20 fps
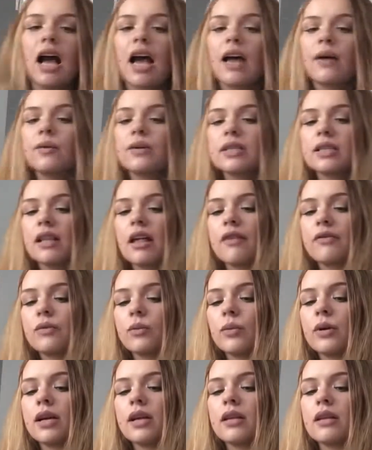I was left
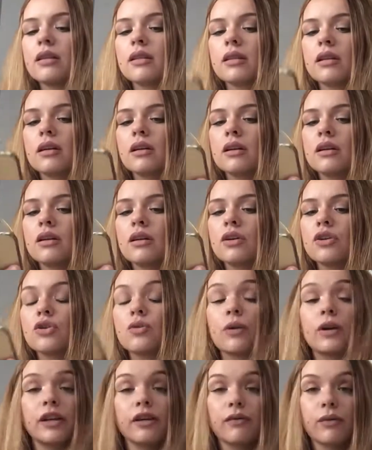with
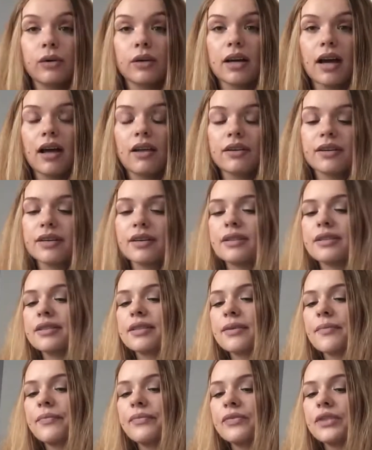$24.
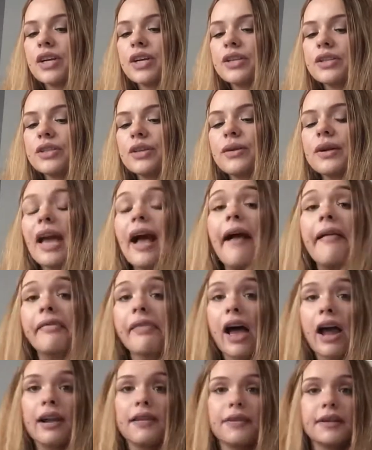So yeah, a
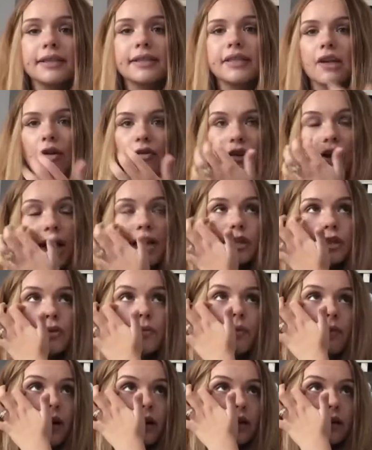lot of this stuff, guys, you
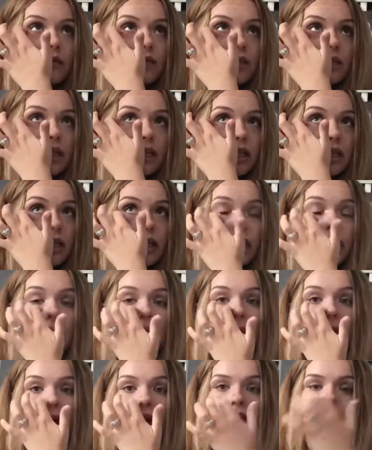might have seen
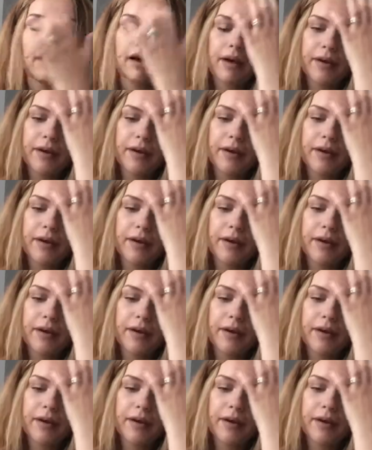in my